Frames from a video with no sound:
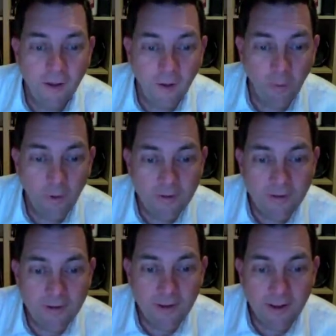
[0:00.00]
Well,
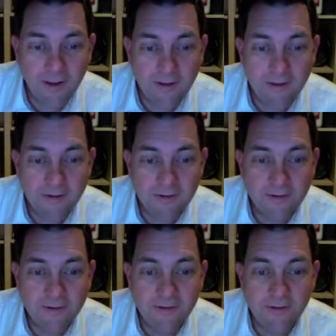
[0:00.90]
today is,
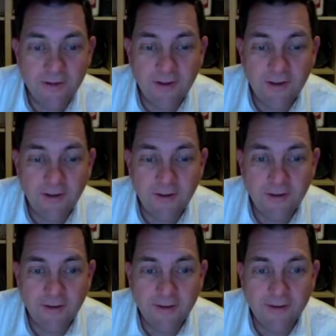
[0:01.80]
let's see,
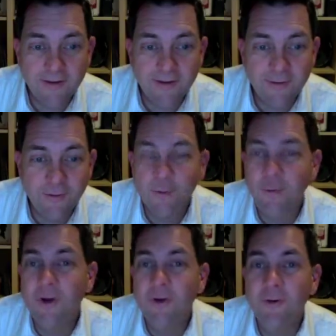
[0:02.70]

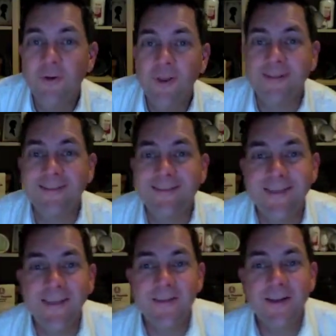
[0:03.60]

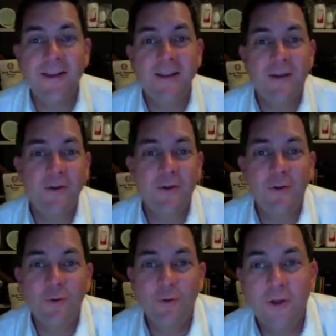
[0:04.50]
272
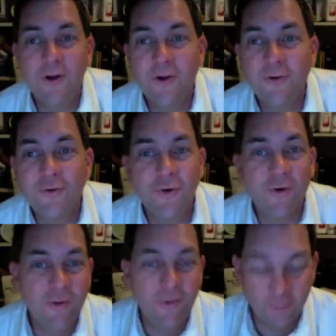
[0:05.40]
in our journey
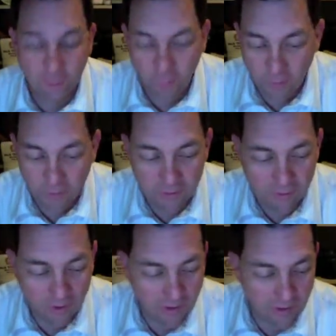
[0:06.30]
through the Word,
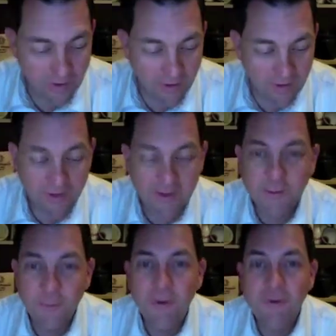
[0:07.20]
and
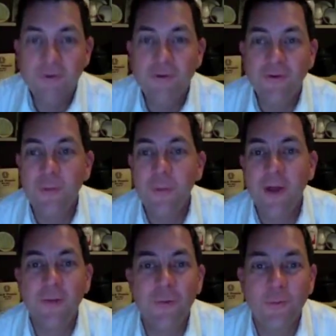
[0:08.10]
we are just
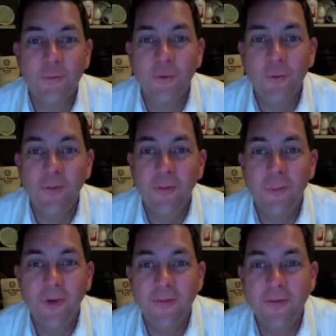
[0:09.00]
about through with the
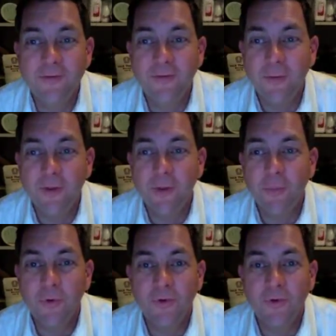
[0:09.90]
month of September.